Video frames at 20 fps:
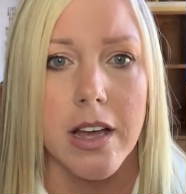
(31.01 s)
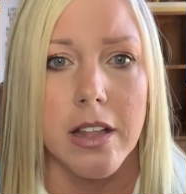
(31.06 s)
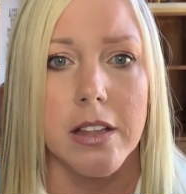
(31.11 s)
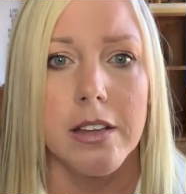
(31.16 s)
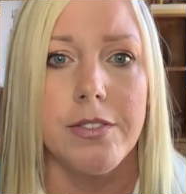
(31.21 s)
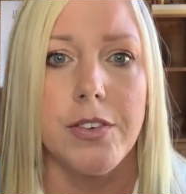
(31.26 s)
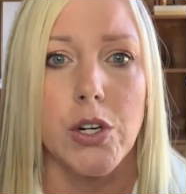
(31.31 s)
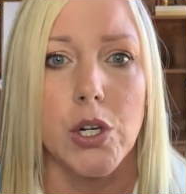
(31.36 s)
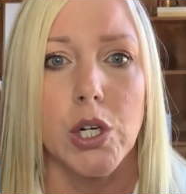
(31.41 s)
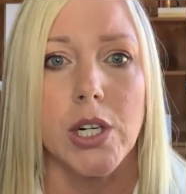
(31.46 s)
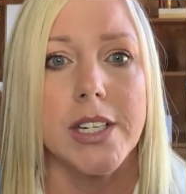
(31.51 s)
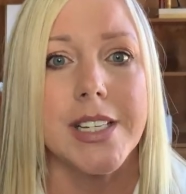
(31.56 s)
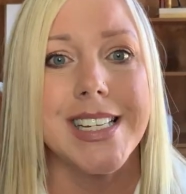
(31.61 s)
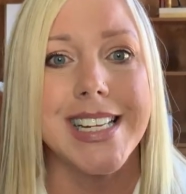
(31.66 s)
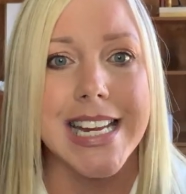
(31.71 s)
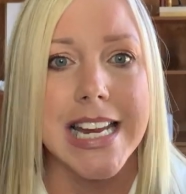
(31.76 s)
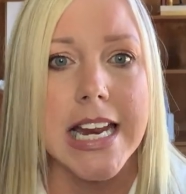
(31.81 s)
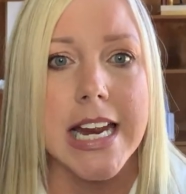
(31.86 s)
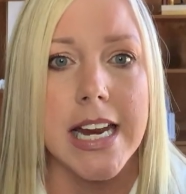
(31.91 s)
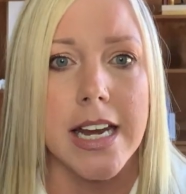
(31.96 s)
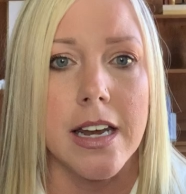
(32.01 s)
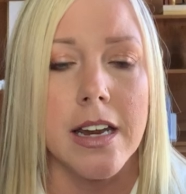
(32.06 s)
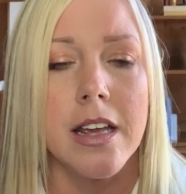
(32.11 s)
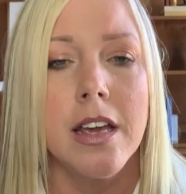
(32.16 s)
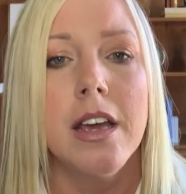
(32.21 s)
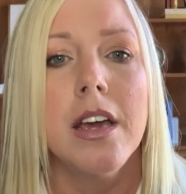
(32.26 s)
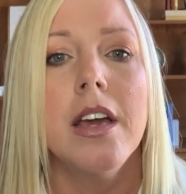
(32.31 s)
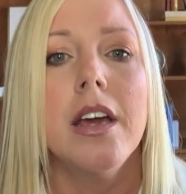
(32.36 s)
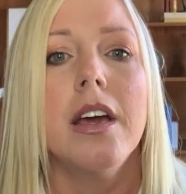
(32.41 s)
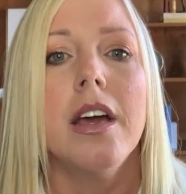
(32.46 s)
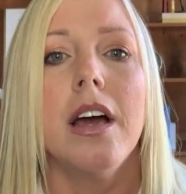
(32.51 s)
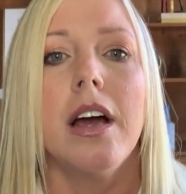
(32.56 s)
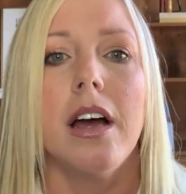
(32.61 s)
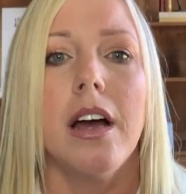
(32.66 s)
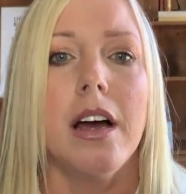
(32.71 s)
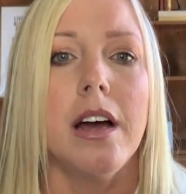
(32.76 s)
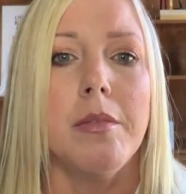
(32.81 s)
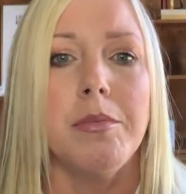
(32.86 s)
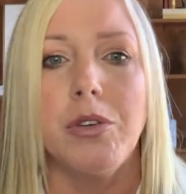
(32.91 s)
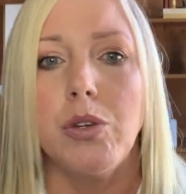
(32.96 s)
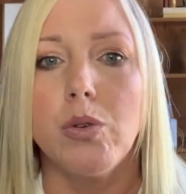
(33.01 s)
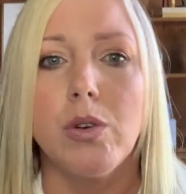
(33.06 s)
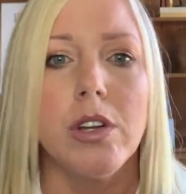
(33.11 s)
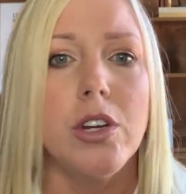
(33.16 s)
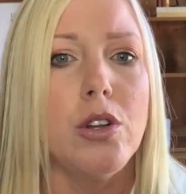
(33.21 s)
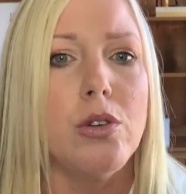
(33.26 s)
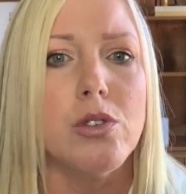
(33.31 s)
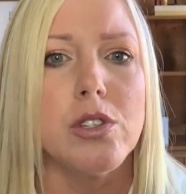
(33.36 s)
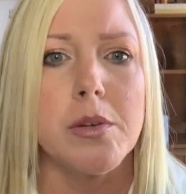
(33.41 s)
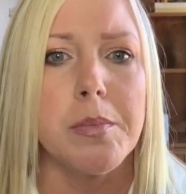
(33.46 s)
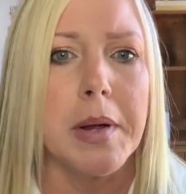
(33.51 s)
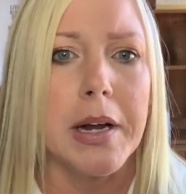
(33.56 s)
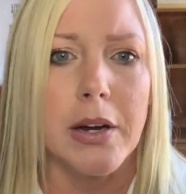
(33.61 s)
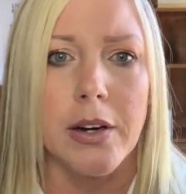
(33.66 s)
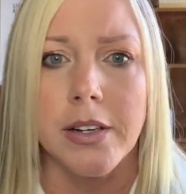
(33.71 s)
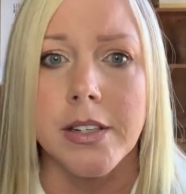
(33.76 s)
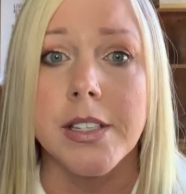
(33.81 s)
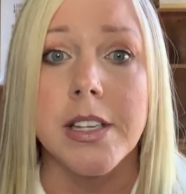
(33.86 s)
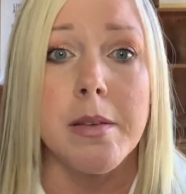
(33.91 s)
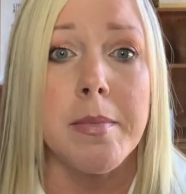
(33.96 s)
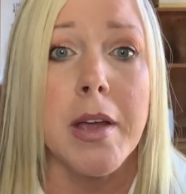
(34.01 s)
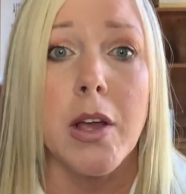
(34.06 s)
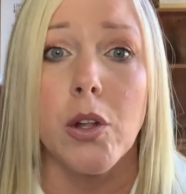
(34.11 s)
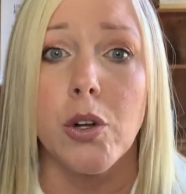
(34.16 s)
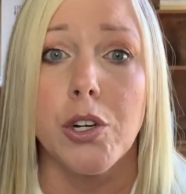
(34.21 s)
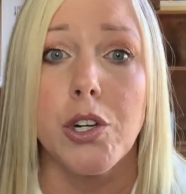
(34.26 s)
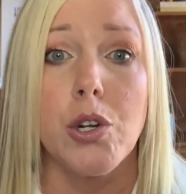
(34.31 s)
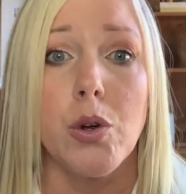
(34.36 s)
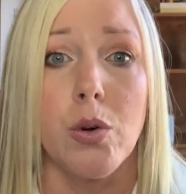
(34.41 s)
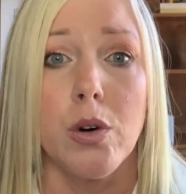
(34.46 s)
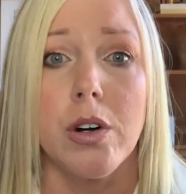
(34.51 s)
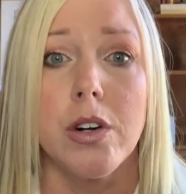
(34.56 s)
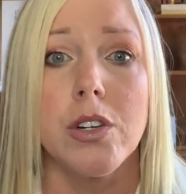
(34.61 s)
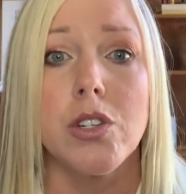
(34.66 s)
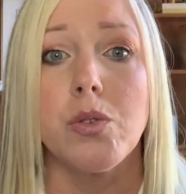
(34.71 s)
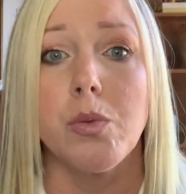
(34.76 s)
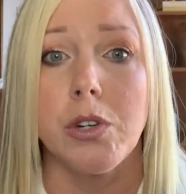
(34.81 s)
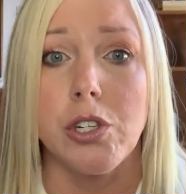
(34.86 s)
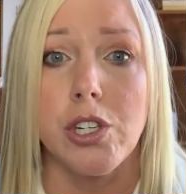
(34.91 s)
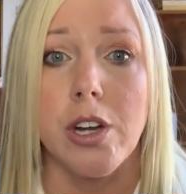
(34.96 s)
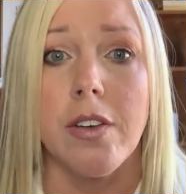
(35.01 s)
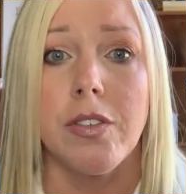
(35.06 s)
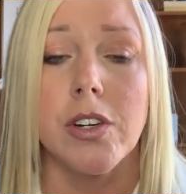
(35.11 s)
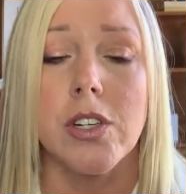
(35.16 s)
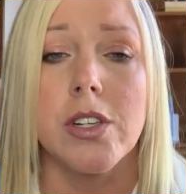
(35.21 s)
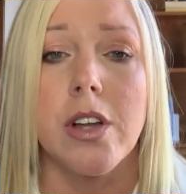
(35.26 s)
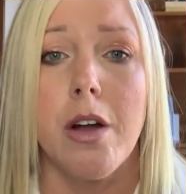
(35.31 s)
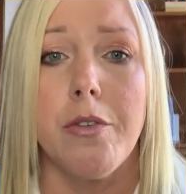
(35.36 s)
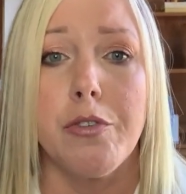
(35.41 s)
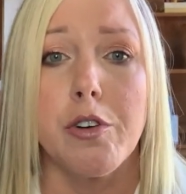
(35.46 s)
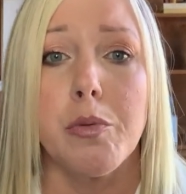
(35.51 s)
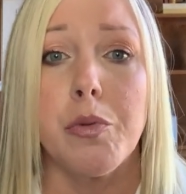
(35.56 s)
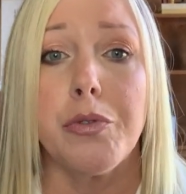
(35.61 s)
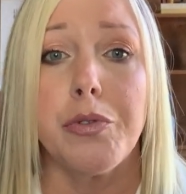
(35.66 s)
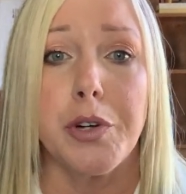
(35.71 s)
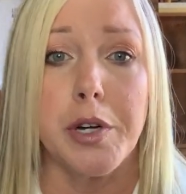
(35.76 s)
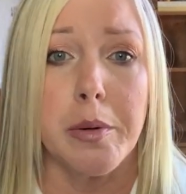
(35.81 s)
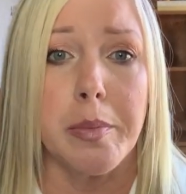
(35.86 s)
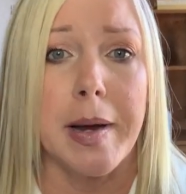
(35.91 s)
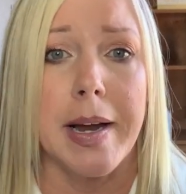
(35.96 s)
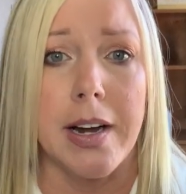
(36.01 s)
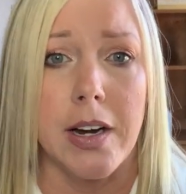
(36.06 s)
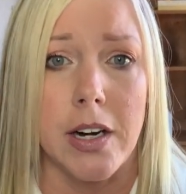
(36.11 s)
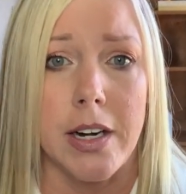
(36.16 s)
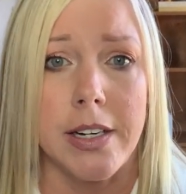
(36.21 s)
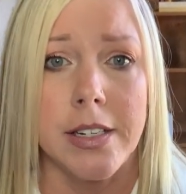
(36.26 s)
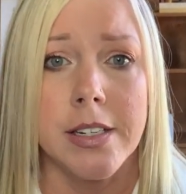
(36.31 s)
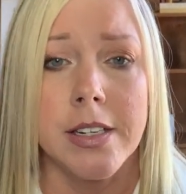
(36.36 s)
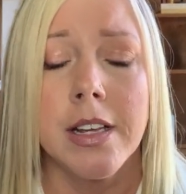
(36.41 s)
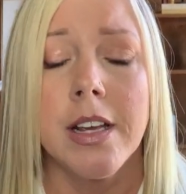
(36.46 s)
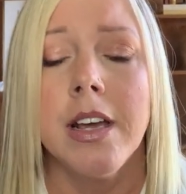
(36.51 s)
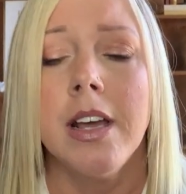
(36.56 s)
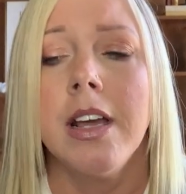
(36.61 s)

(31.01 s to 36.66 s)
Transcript: If you're a teen, you can use a parent's email or yours, whichever is comfortable for your parent.